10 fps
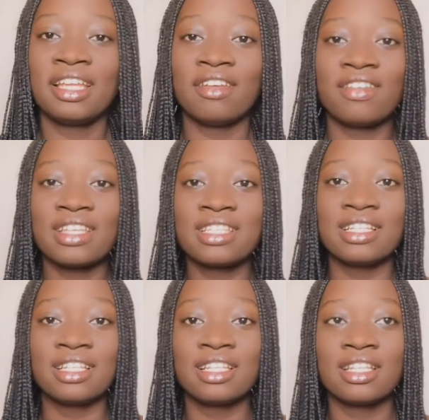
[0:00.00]
The first
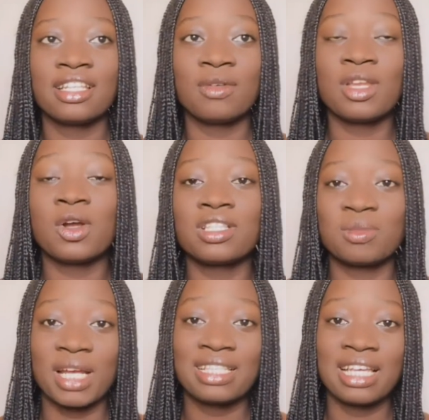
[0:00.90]
thing, when he got to
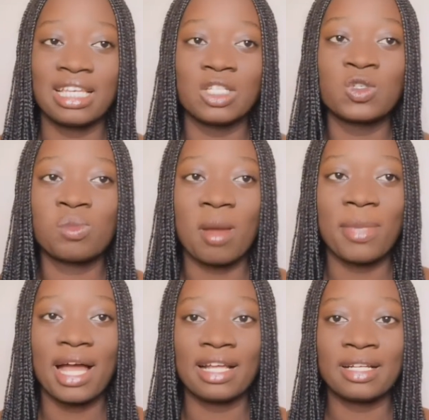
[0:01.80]
my tent, they took my
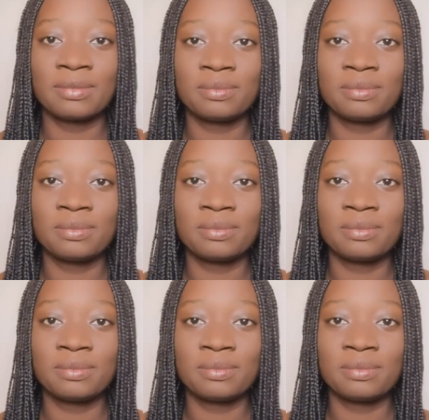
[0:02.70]
bag.